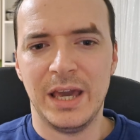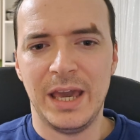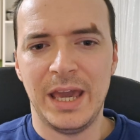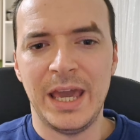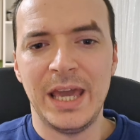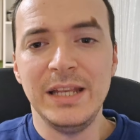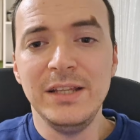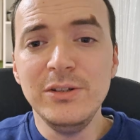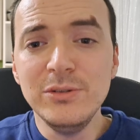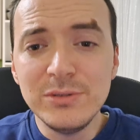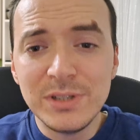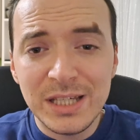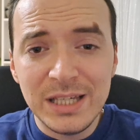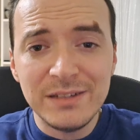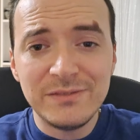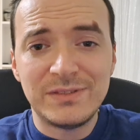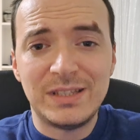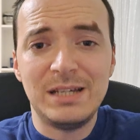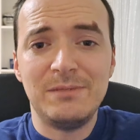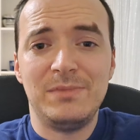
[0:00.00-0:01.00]
and you
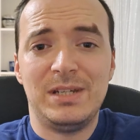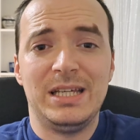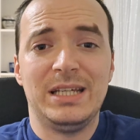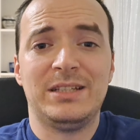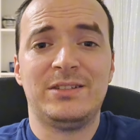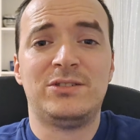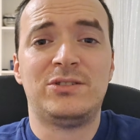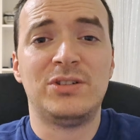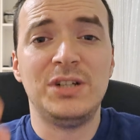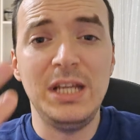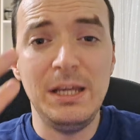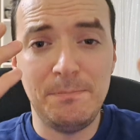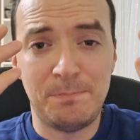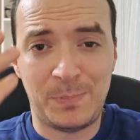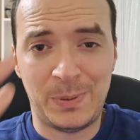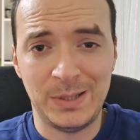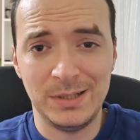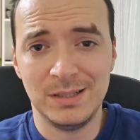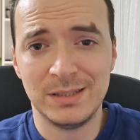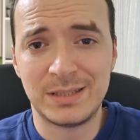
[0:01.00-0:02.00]
give them like 3
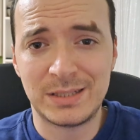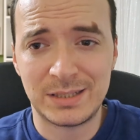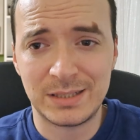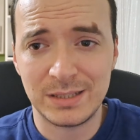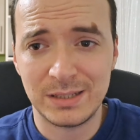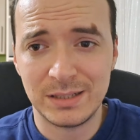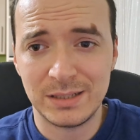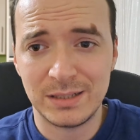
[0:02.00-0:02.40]
pills.